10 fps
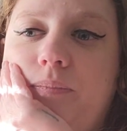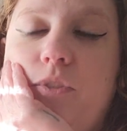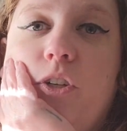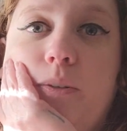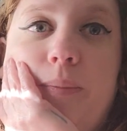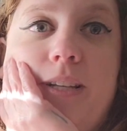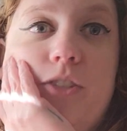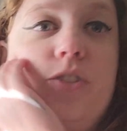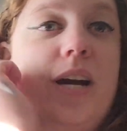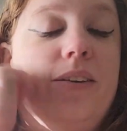tournament to
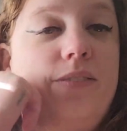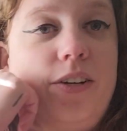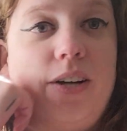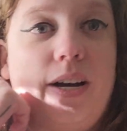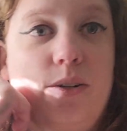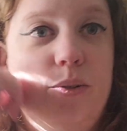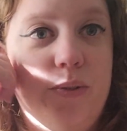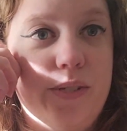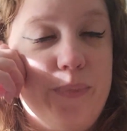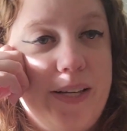try and figure out
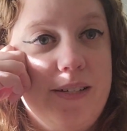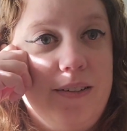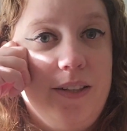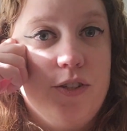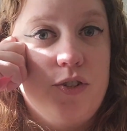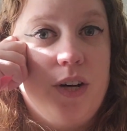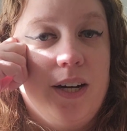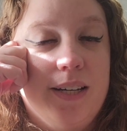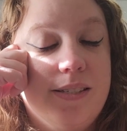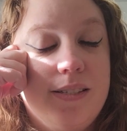who's basically the
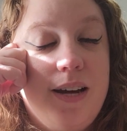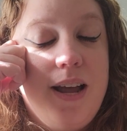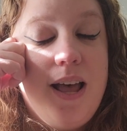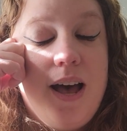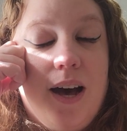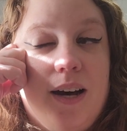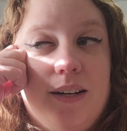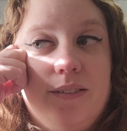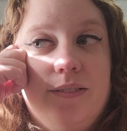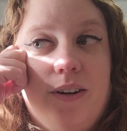strongest
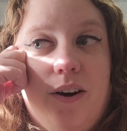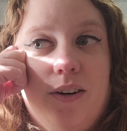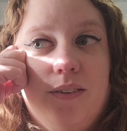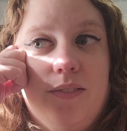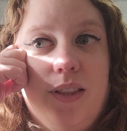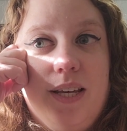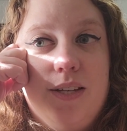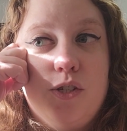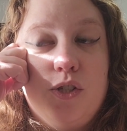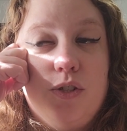of all of
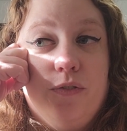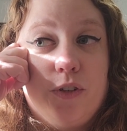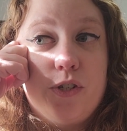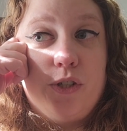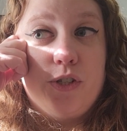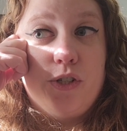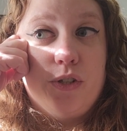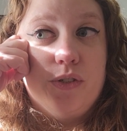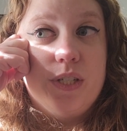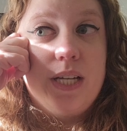these first year
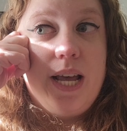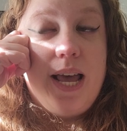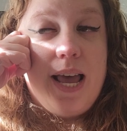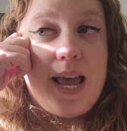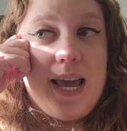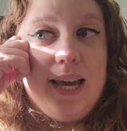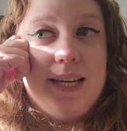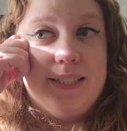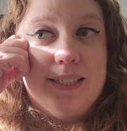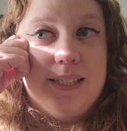students,
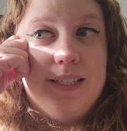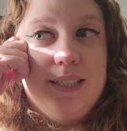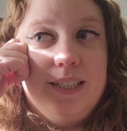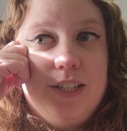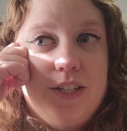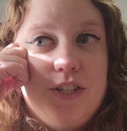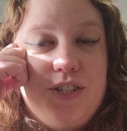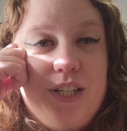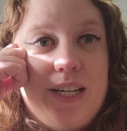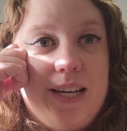and
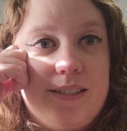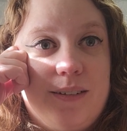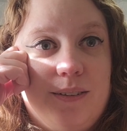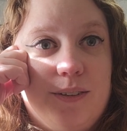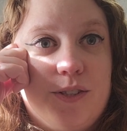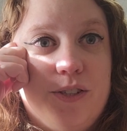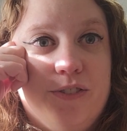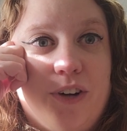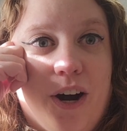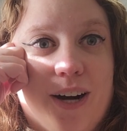she takes it a little too
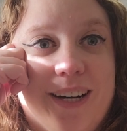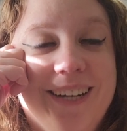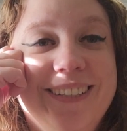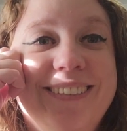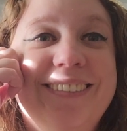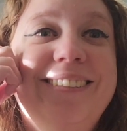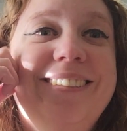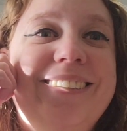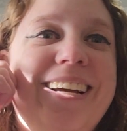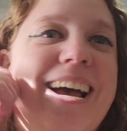far.
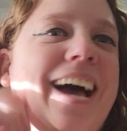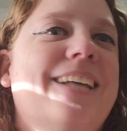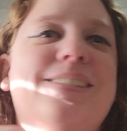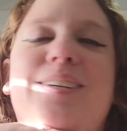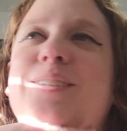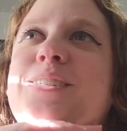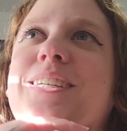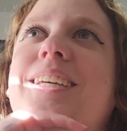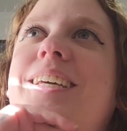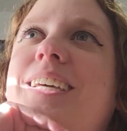And so
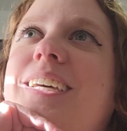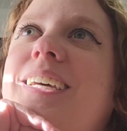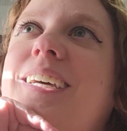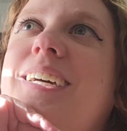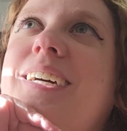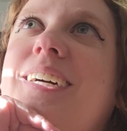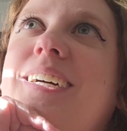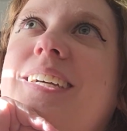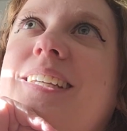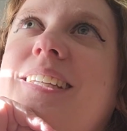
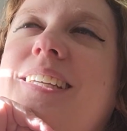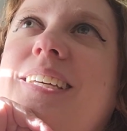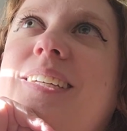it